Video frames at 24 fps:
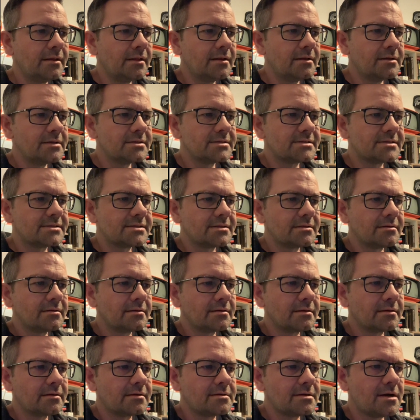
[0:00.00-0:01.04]
is
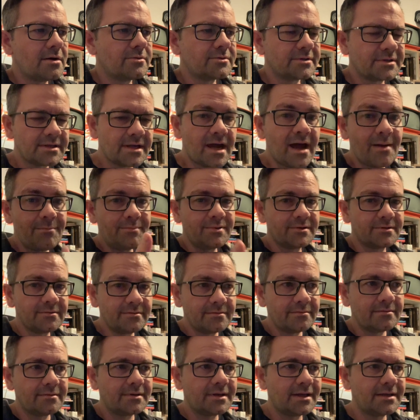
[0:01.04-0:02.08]
counted up
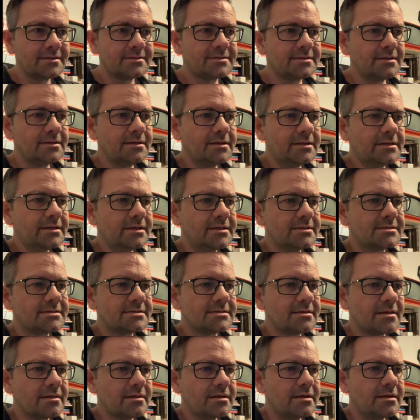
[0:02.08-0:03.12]
until it hits
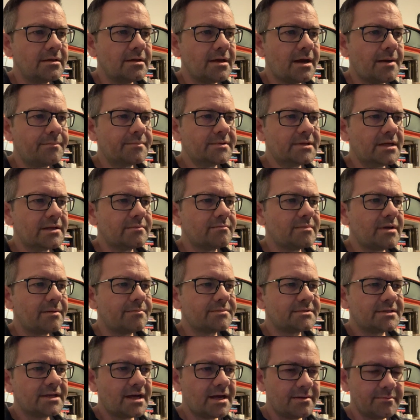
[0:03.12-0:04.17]
the update
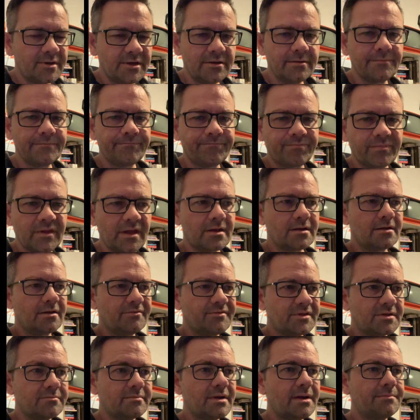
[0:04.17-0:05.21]
map timer, and if
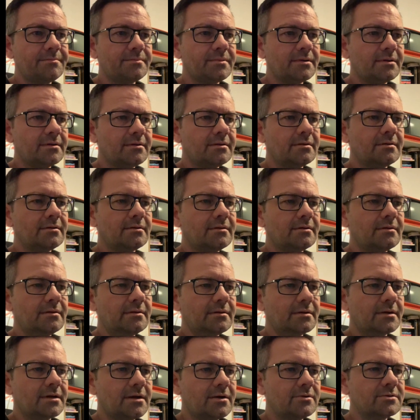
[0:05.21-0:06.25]
the map
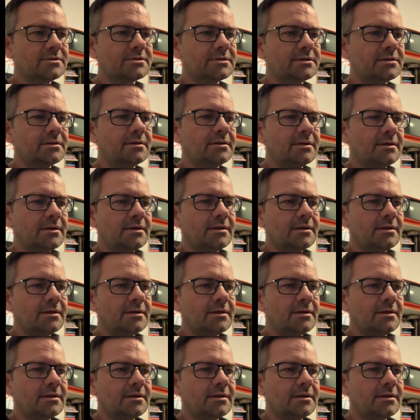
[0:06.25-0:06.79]
counter